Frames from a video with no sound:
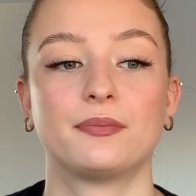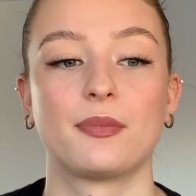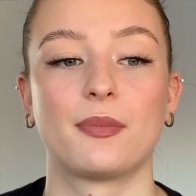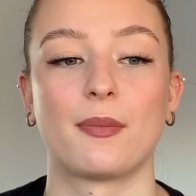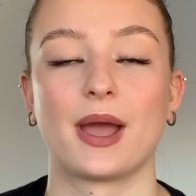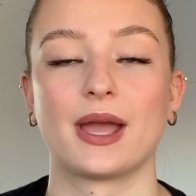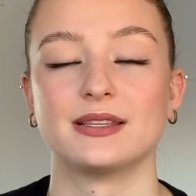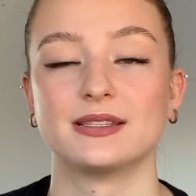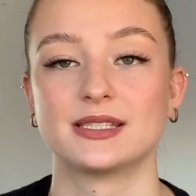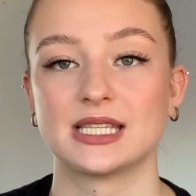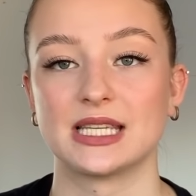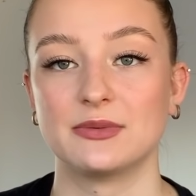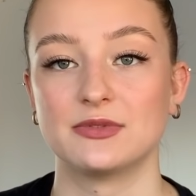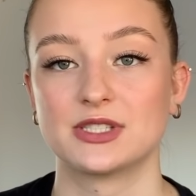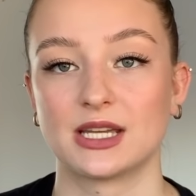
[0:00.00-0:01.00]
my
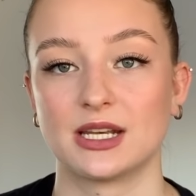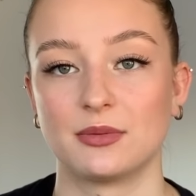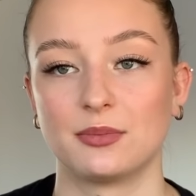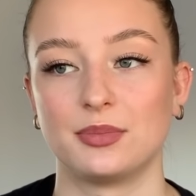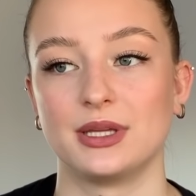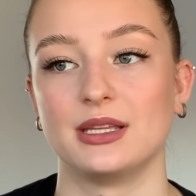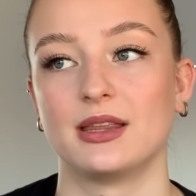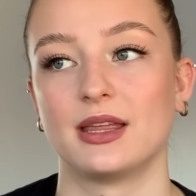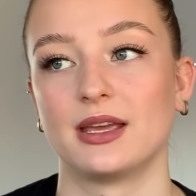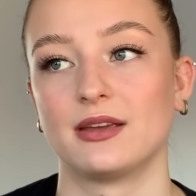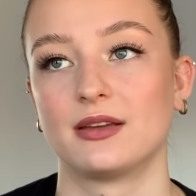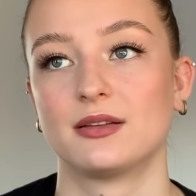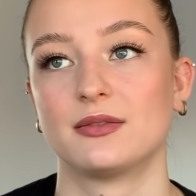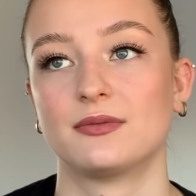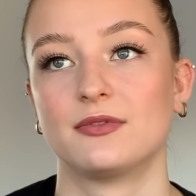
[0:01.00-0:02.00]
sleeve's gonna be
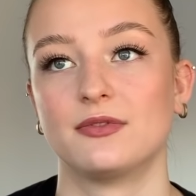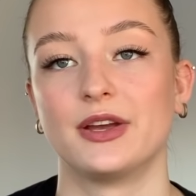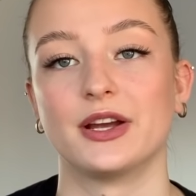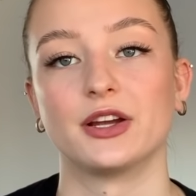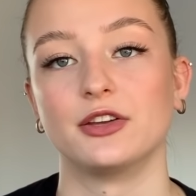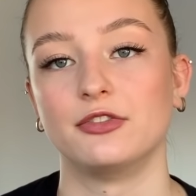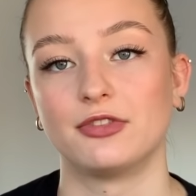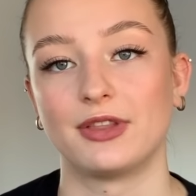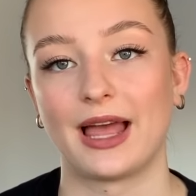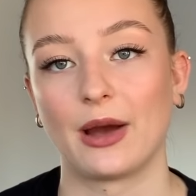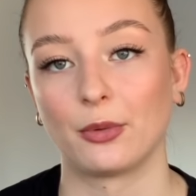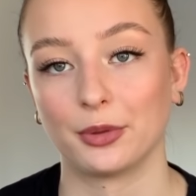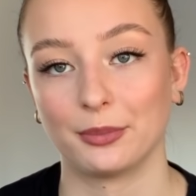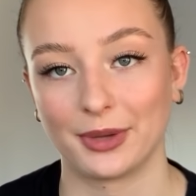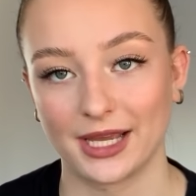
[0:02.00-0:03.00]
like very
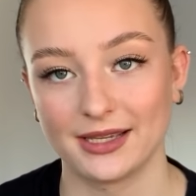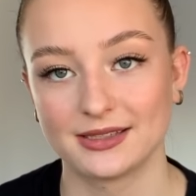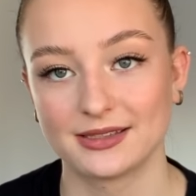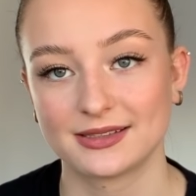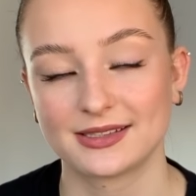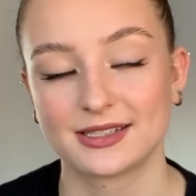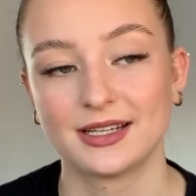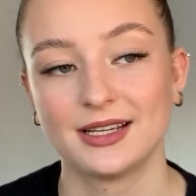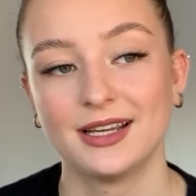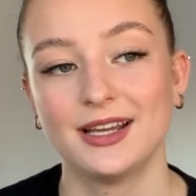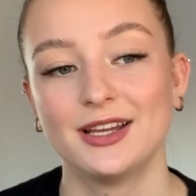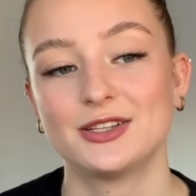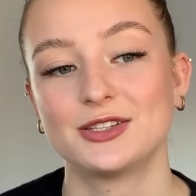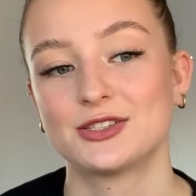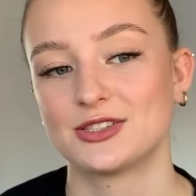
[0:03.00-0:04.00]
flower based.
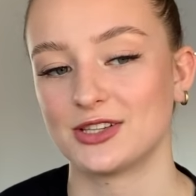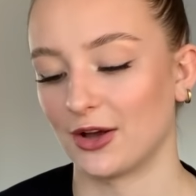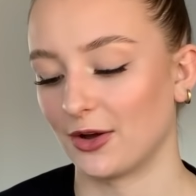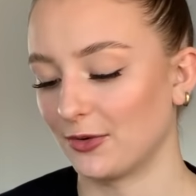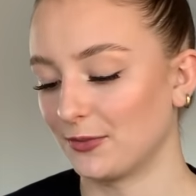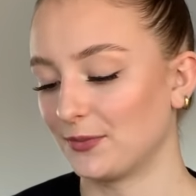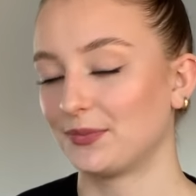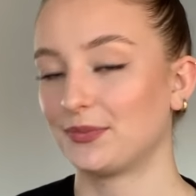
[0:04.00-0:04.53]
So